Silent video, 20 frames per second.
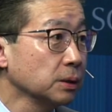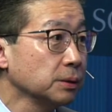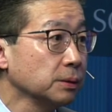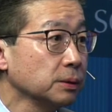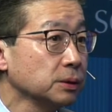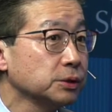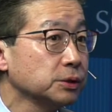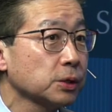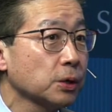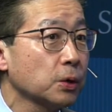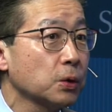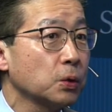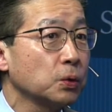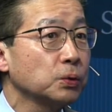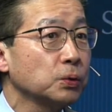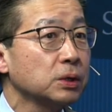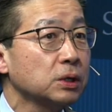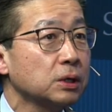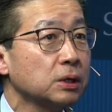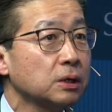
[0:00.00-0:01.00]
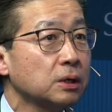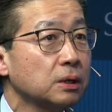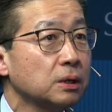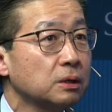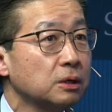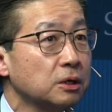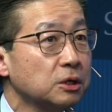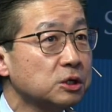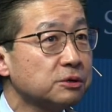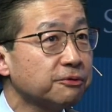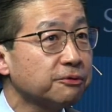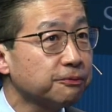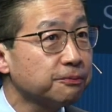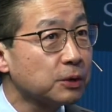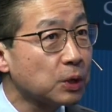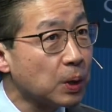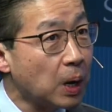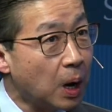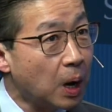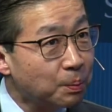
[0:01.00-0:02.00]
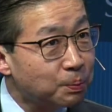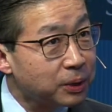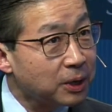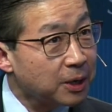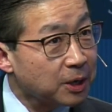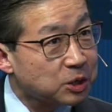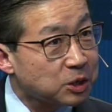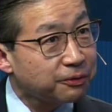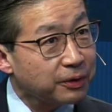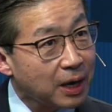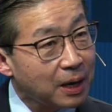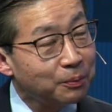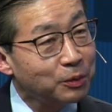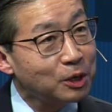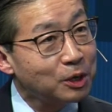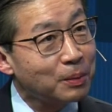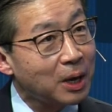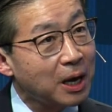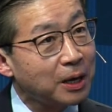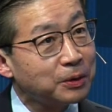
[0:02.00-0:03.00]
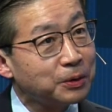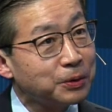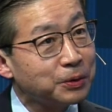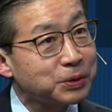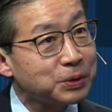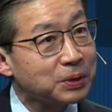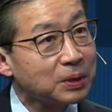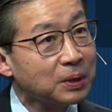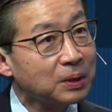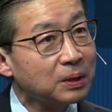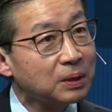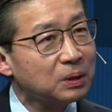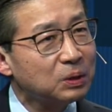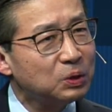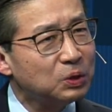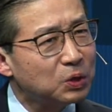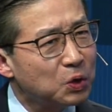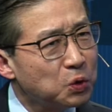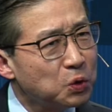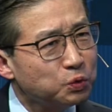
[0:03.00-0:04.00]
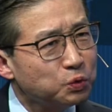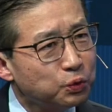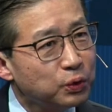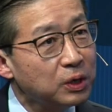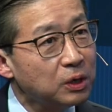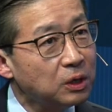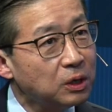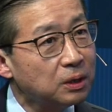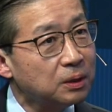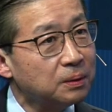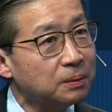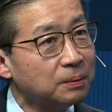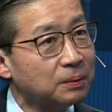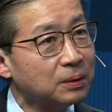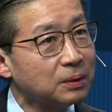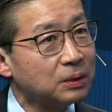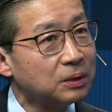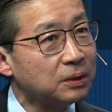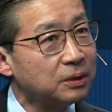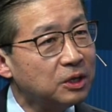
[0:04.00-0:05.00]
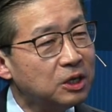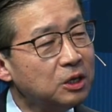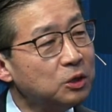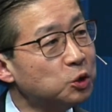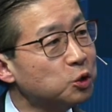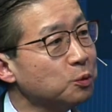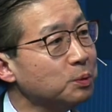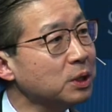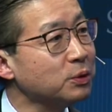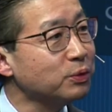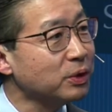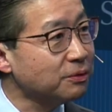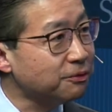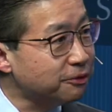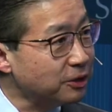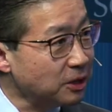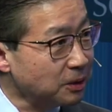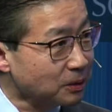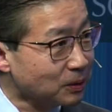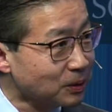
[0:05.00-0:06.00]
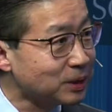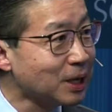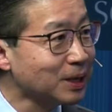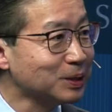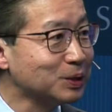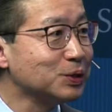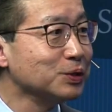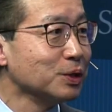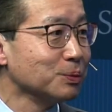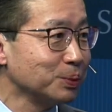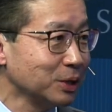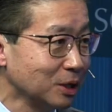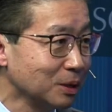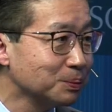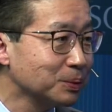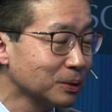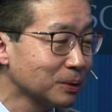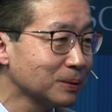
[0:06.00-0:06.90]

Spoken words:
So these complex family matters don't really need to be revealed to the people.